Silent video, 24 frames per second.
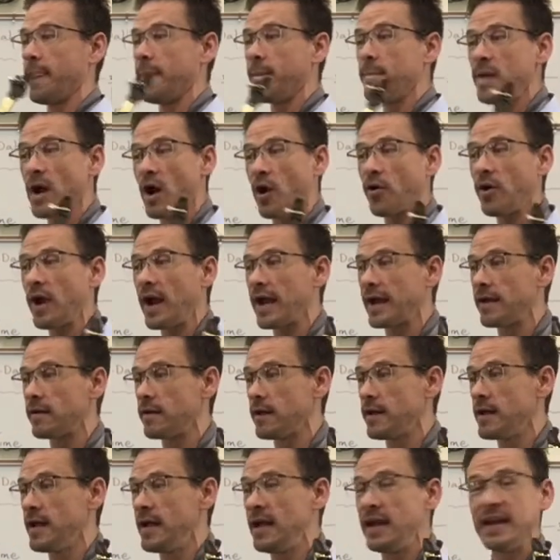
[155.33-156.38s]
All right,
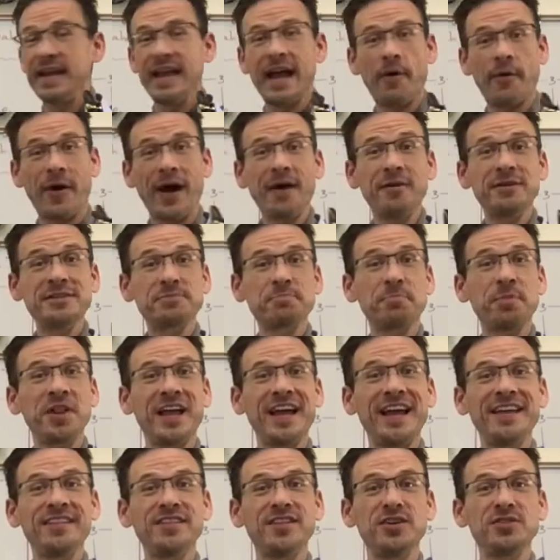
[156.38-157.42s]
now I was
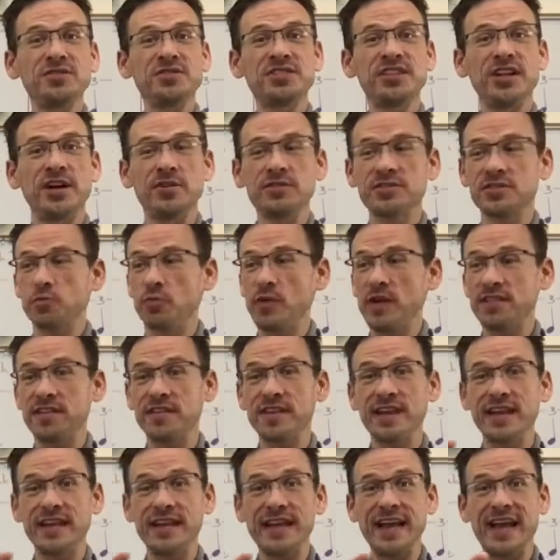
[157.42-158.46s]
playing those notes with
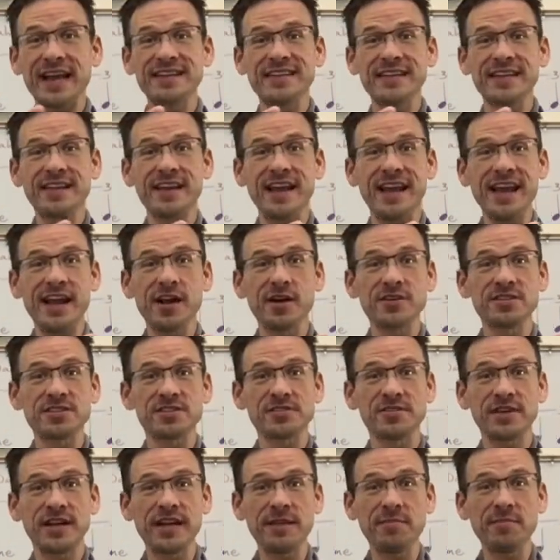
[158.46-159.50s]
connected
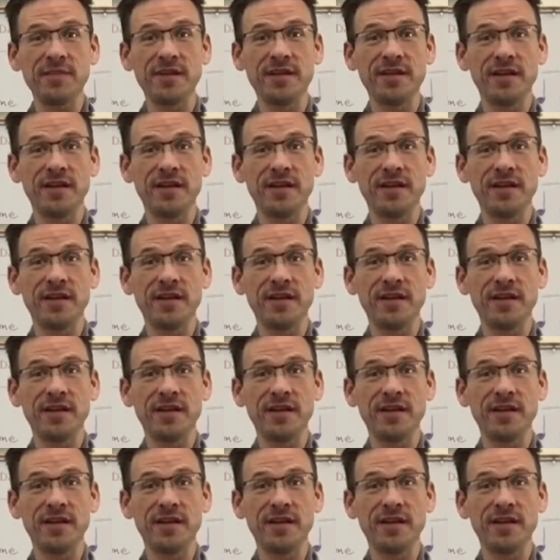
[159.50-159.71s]
airstream.